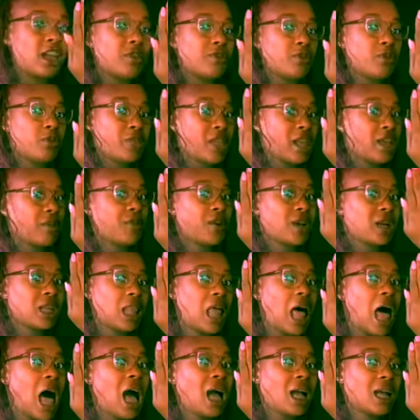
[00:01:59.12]
you think of a
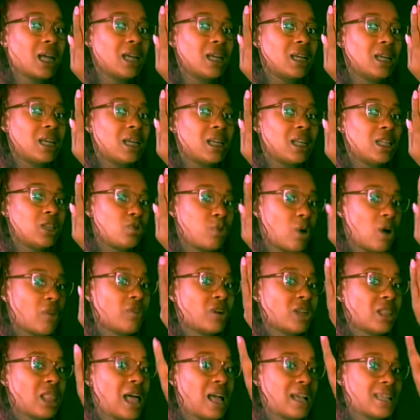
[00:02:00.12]
clock, 12
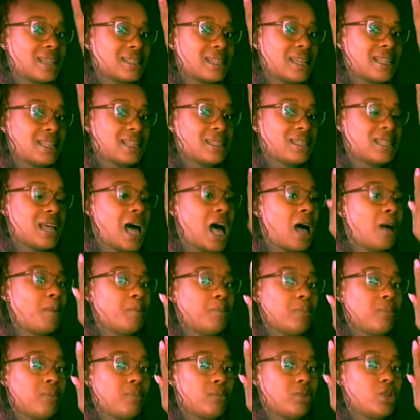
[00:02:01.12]
o'clock is at the top,
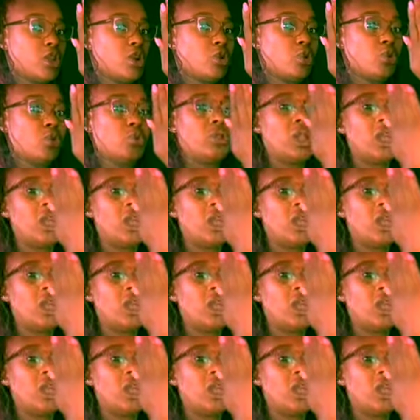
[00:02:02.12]
noon.